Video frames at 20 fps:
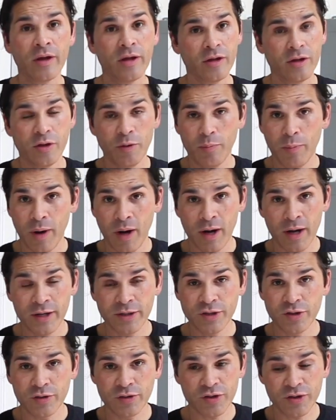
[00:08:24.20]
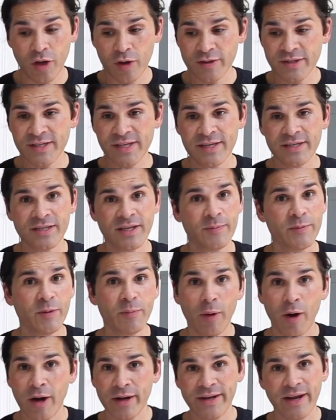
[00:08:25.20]
you bond your salt system, you
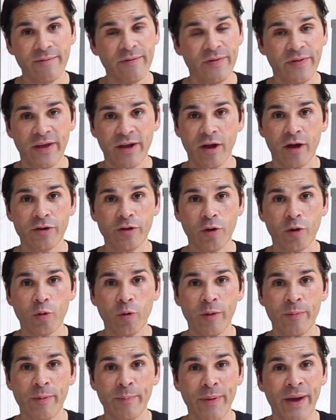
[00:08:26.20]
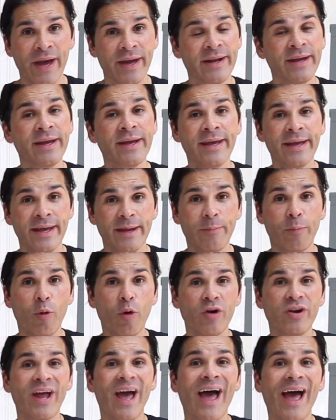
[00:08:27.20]
bond everything on your equipment pad.
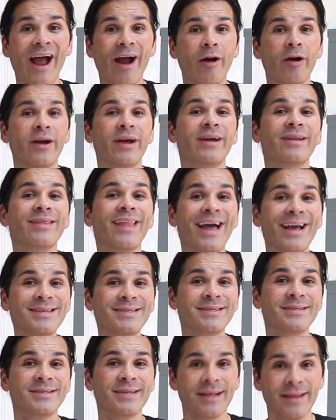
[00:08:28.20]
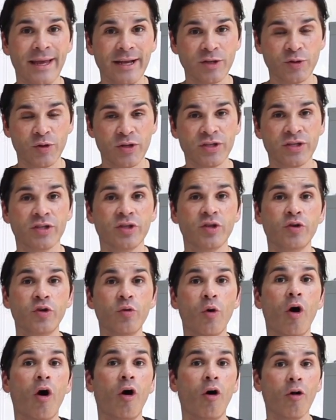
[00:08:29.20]
Important to hire a licensed electrician to do
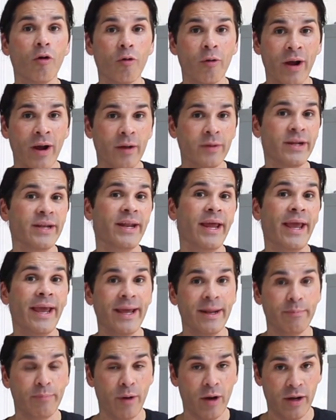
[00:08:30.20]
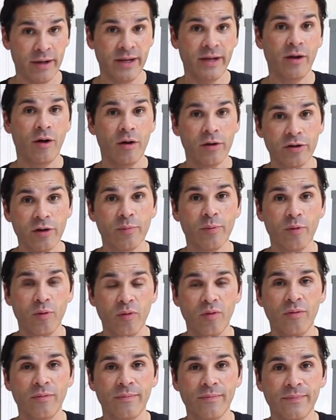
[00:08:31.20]
all grounding and bonding on your
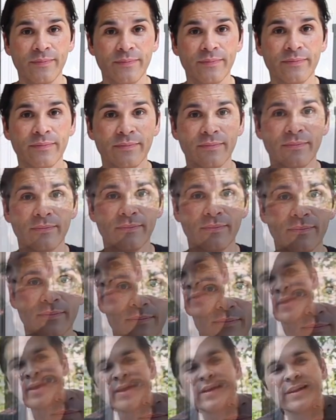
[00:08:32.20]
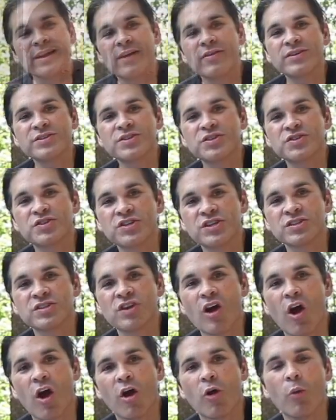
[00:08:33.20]
pool. Now this is just
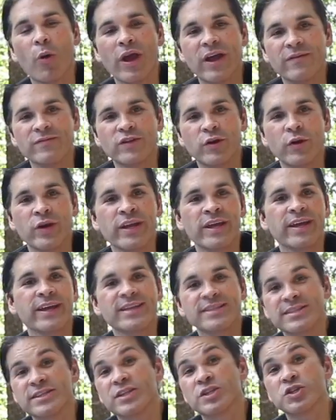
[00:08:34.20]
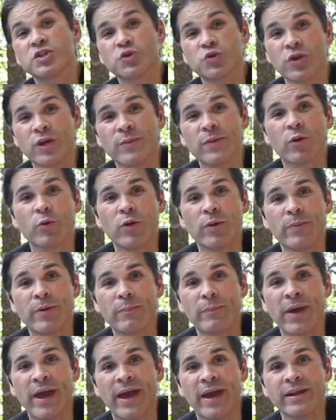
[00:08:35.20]
our way of doing it. It's an extreme equipment
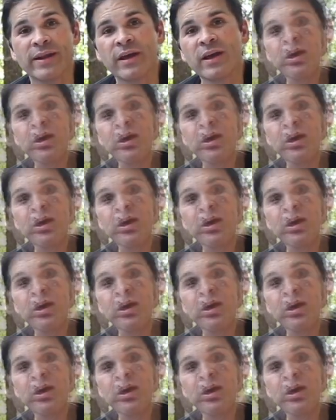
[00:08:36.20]
pad.